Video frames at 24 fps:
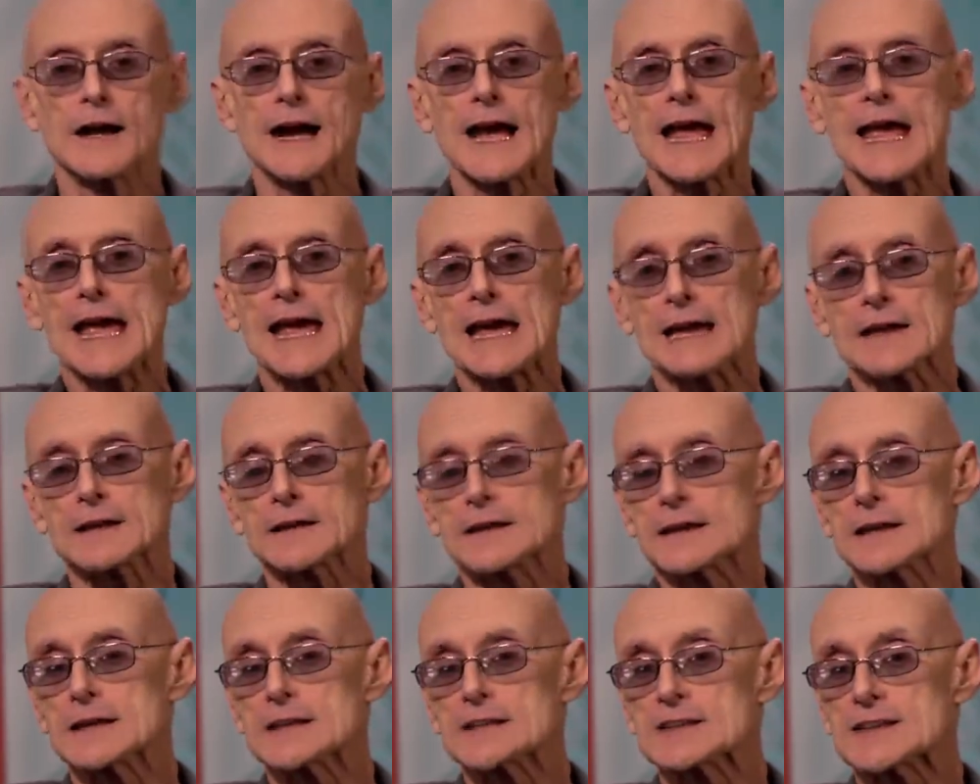
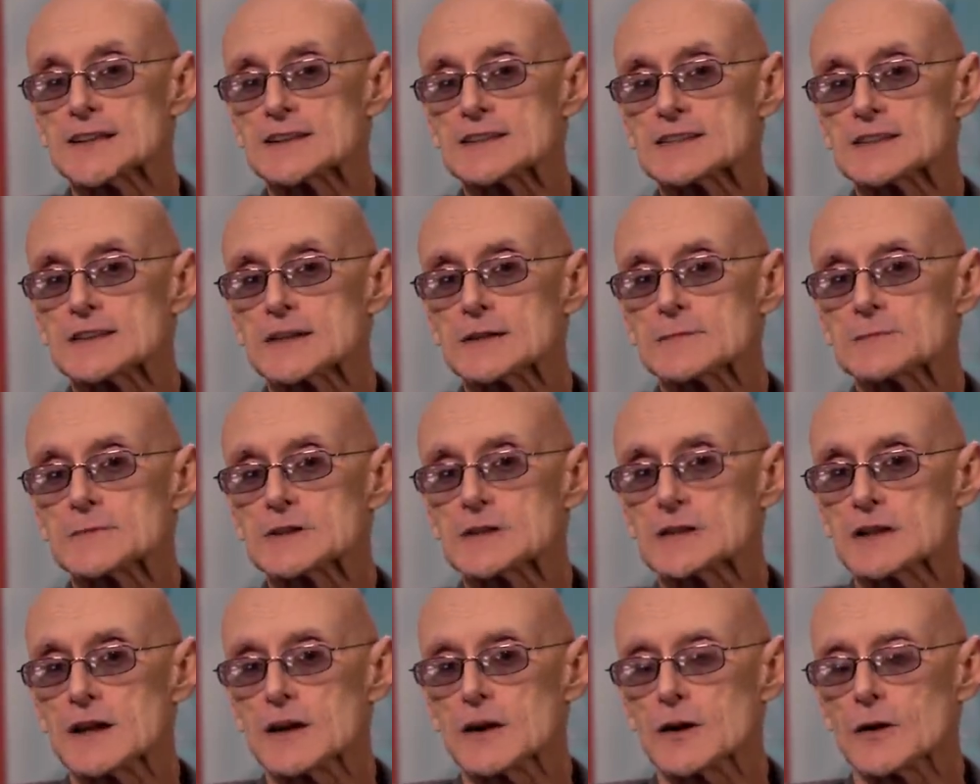and
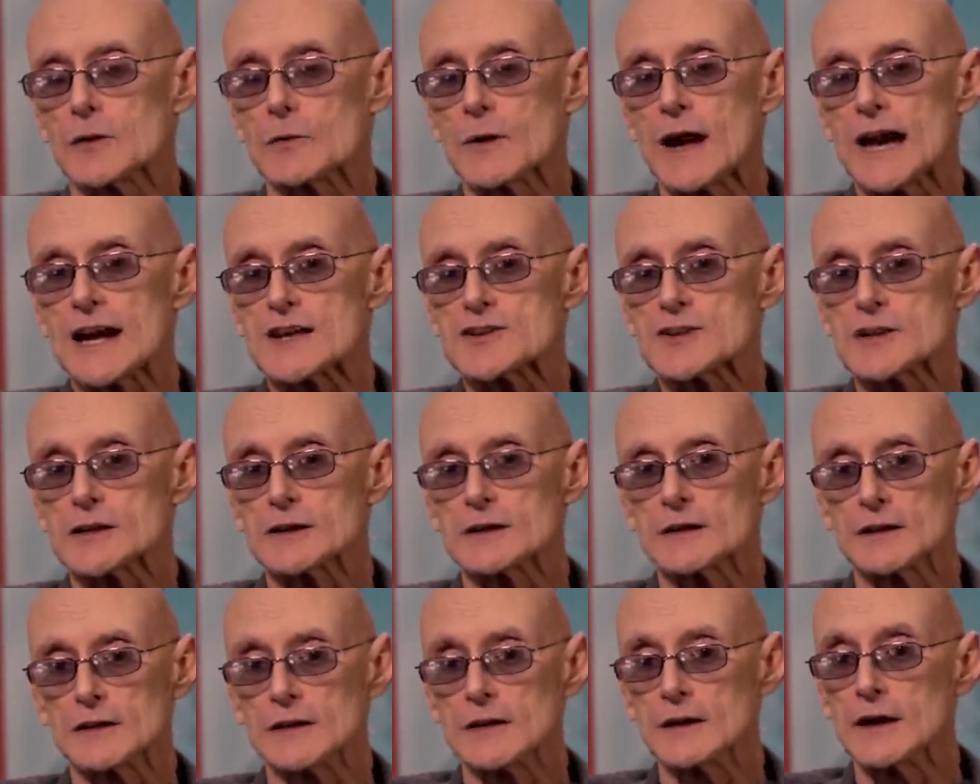systems,
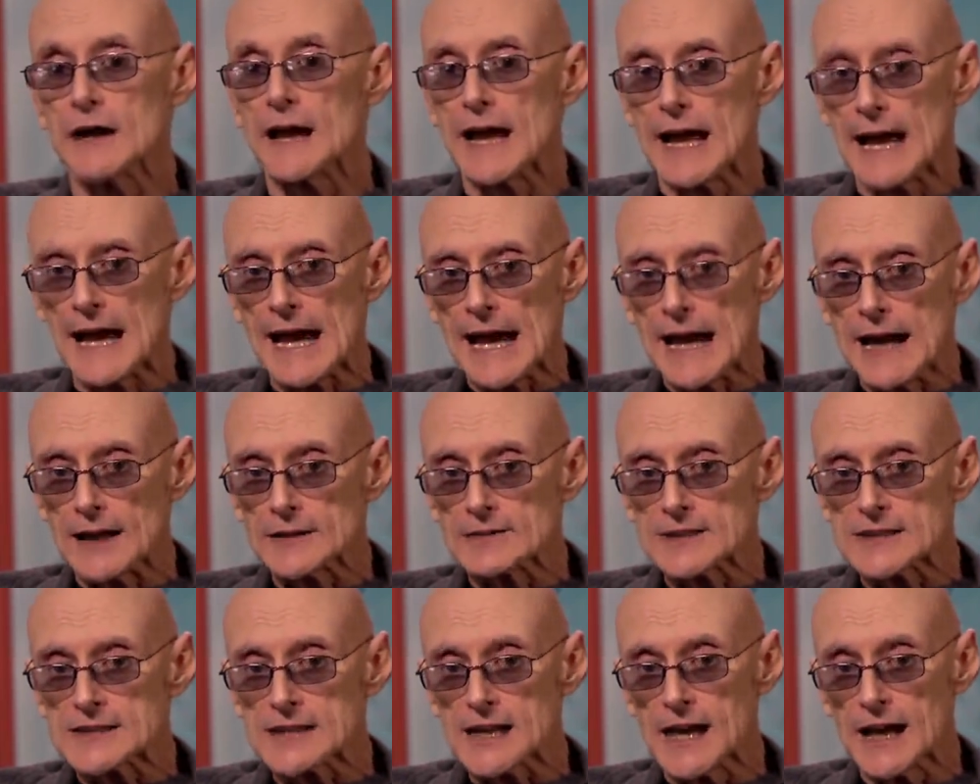rational,
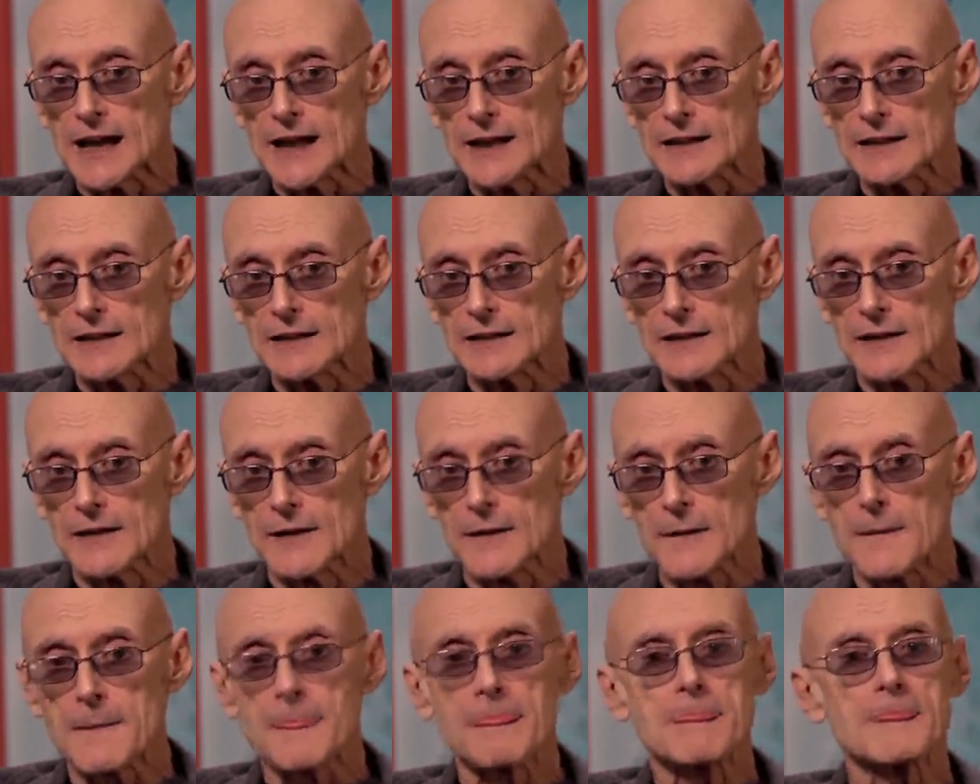outside,
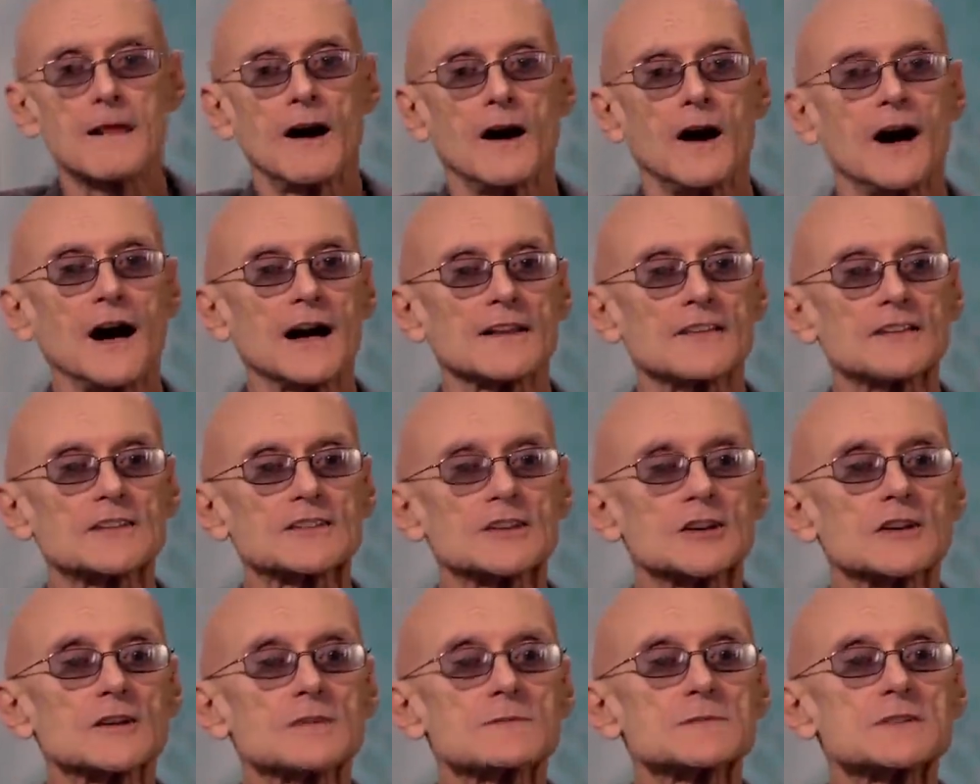are the
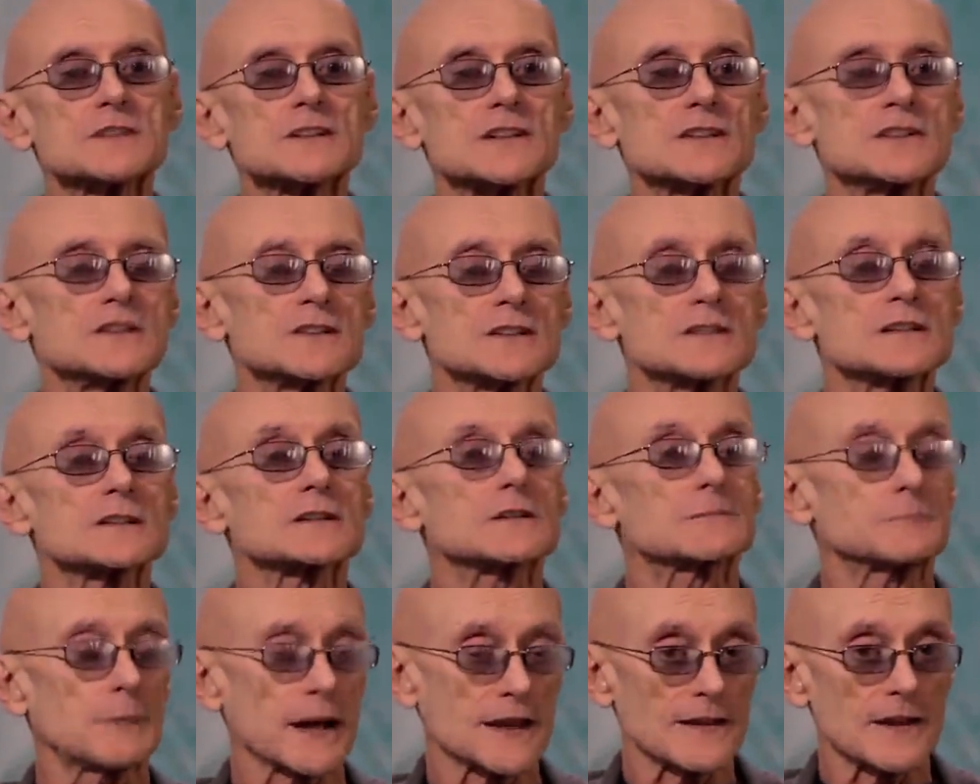terms
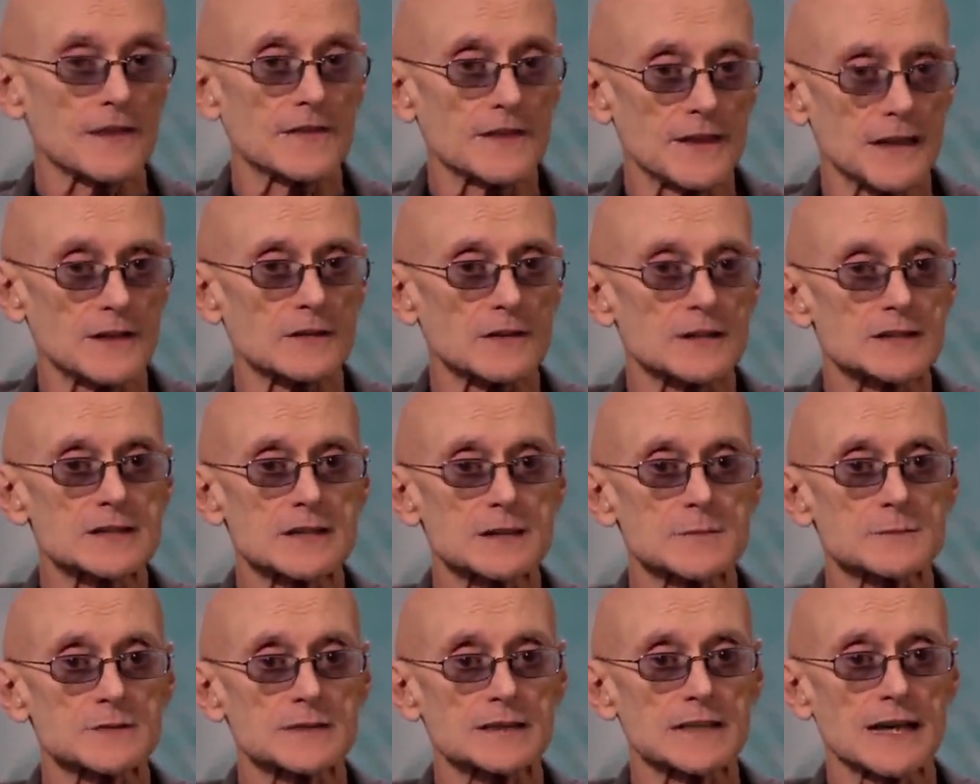used by the theorists
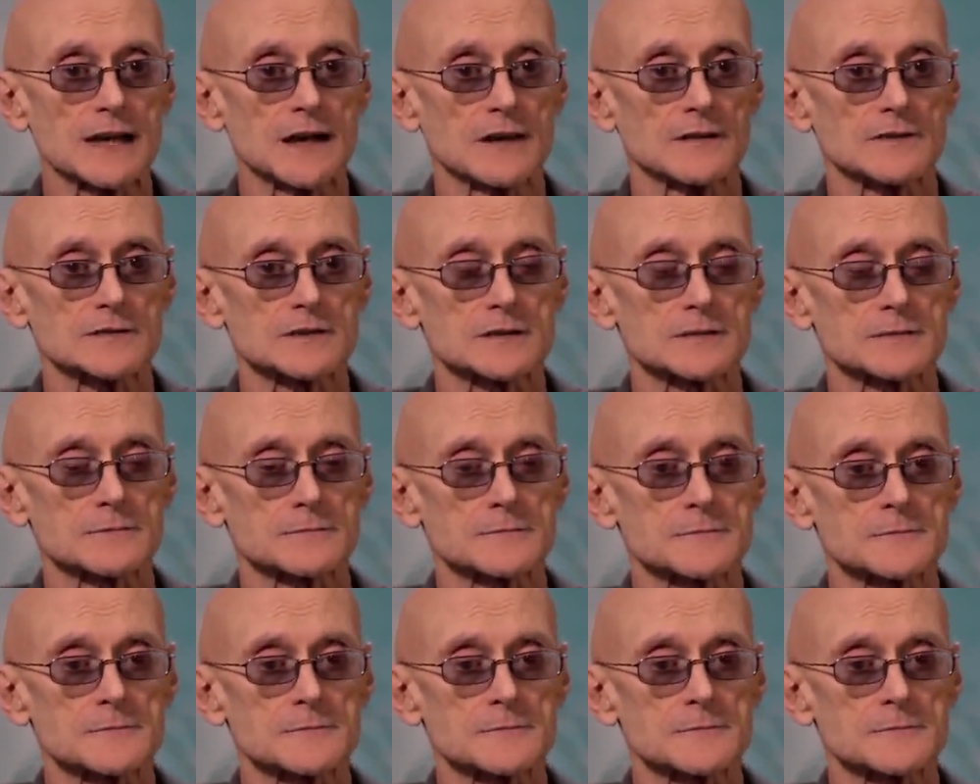themselves,